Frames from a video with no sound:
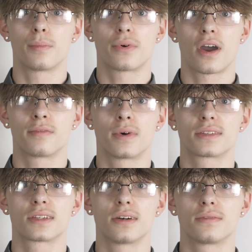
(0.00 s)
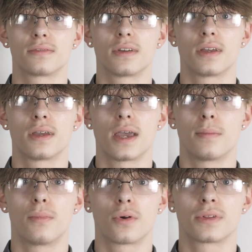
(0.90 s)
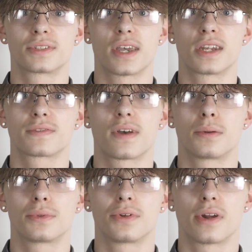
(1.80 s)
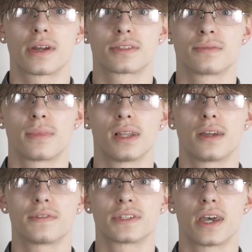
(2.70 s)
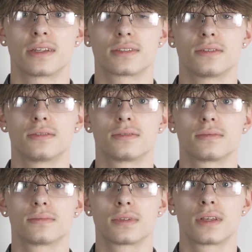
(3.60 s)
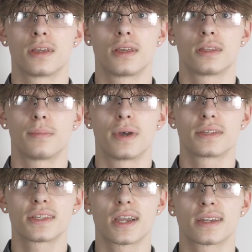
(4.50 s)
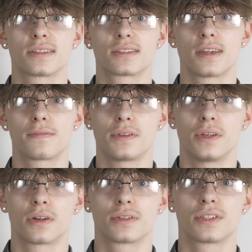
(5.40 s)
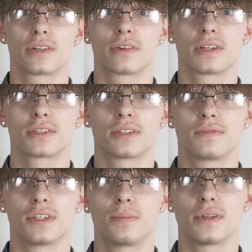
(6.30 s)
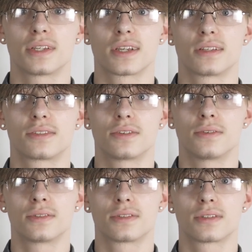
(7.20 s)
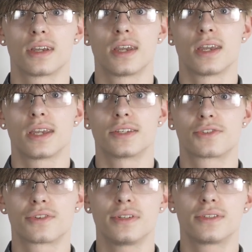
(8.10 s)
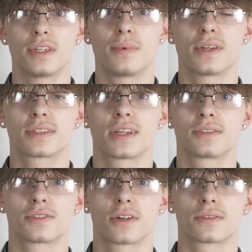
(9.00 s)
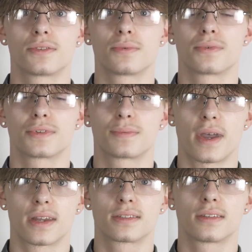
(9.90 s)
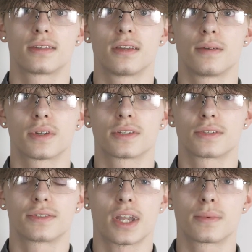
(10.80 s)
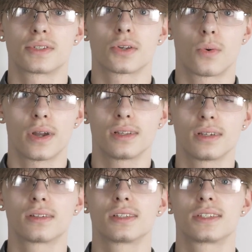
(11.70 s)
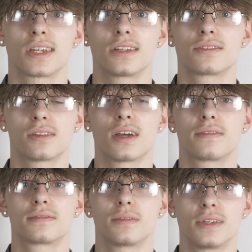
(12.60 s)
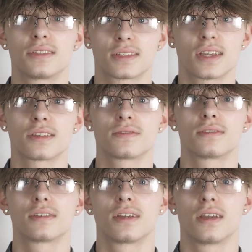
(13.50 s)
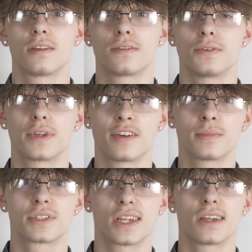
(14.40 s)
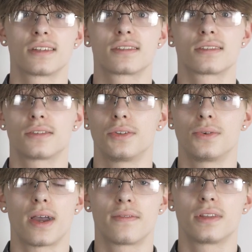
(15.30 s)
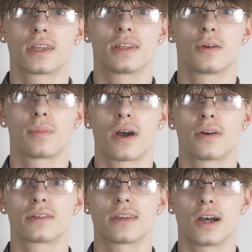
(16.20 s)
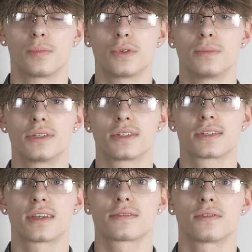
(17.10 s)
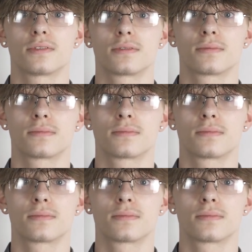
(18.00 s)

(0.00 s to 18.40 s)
I'm proud of myself and more than satisfied with the direction my life is heading to. The best thing I can say for the younger generation of GPS Ed students is treat GPS Ed instructors with respect, because their job is to quite literally change your life to be successful. If you give them a chance, they'll do everything in their power to help you be successful.